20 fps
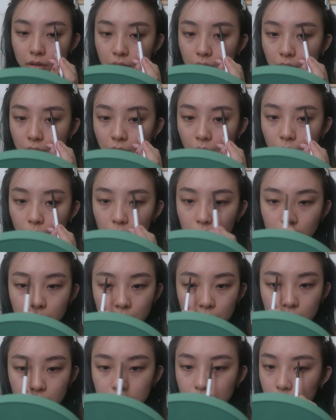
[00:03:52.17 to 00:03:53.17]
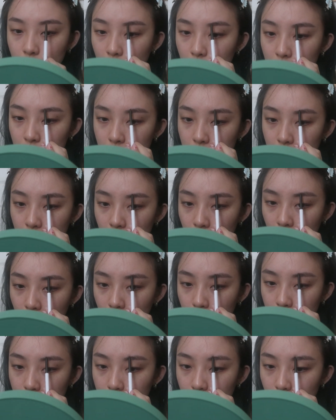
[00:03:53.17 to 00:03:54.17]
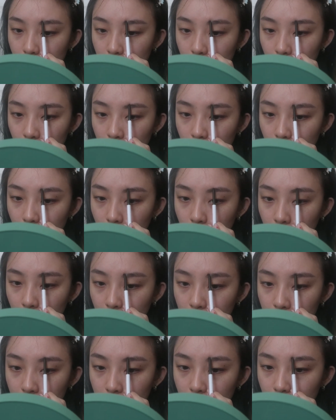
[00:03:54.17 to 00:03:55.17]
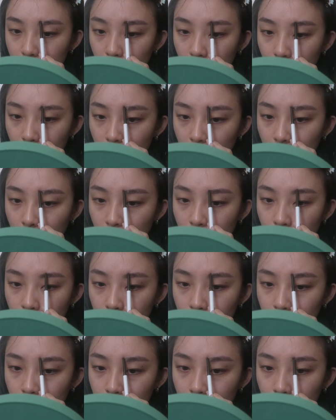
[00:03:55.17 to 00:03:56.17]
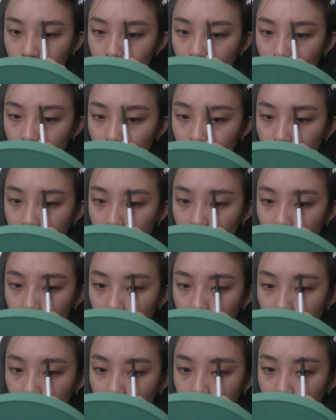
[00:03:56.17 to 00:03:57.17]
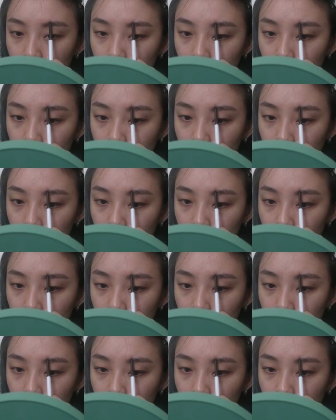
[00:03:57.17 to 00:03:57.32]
lower than this one, so I'm just gonna go above it and make it look